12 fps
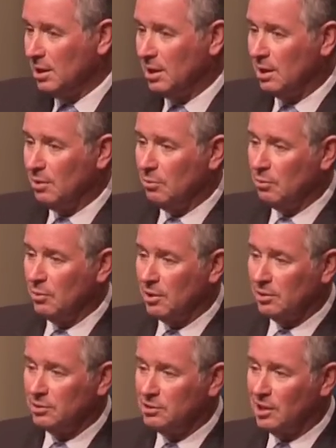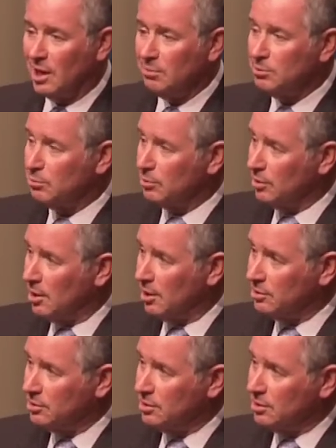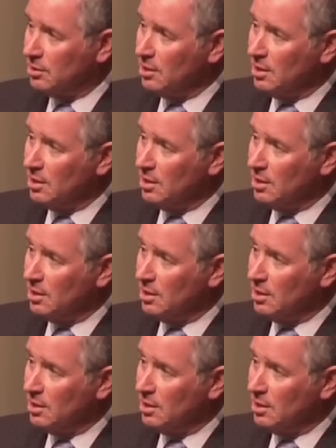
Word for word: uh, where jobs were lost,